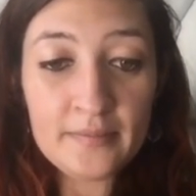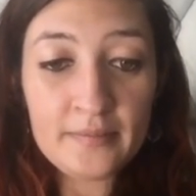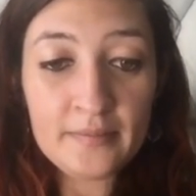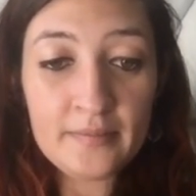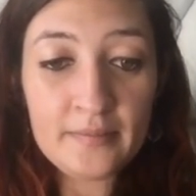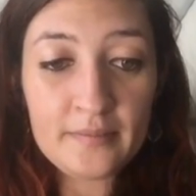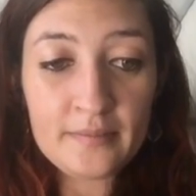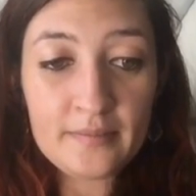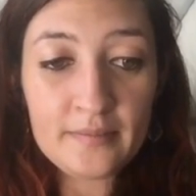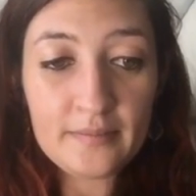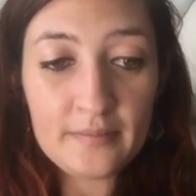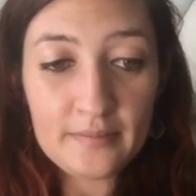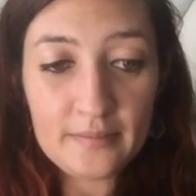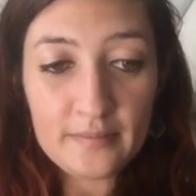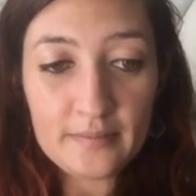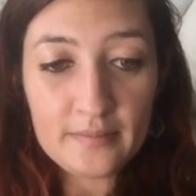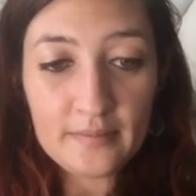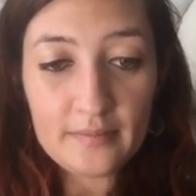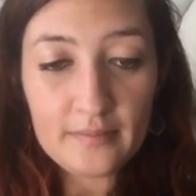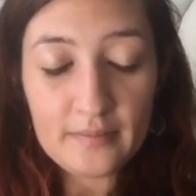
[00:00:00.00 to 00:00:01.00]

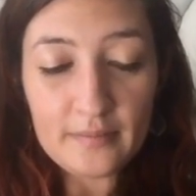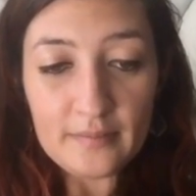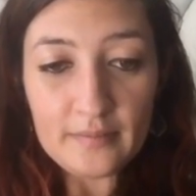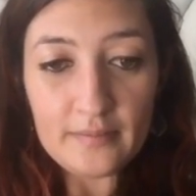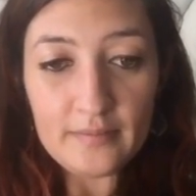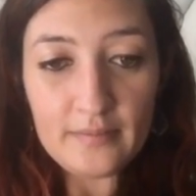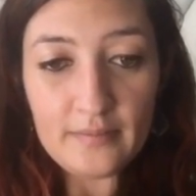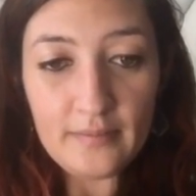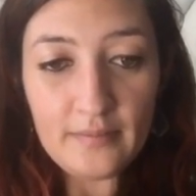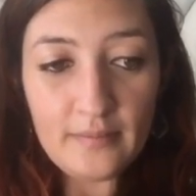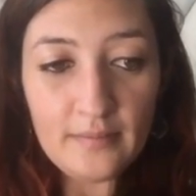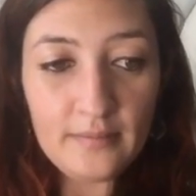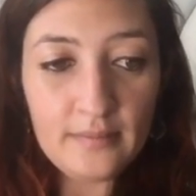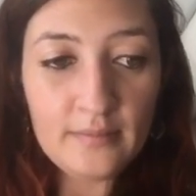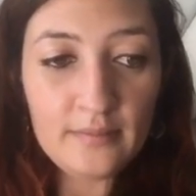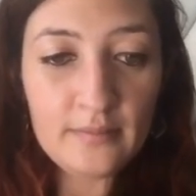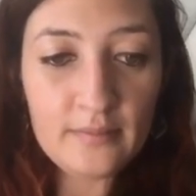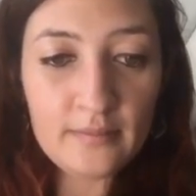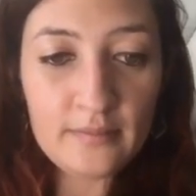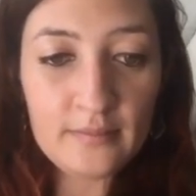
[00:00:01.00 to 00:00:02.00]
No one is speaking in this clip.